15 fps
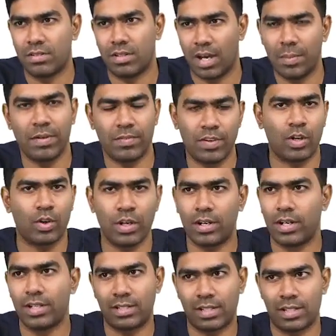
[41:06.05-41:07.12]
I mean, we are going
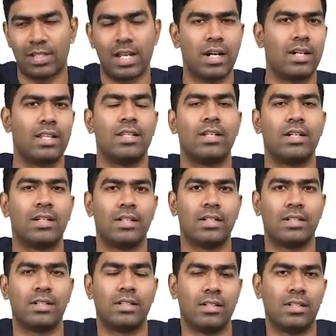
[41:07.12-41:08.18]
to discuss that in
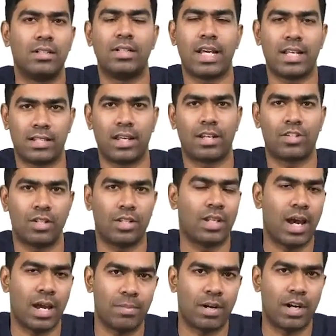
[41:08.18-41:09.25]
the next section, in the
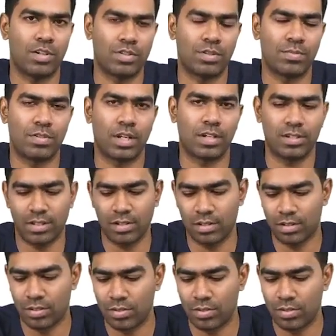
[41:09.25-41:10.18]
hyperandrogenism section.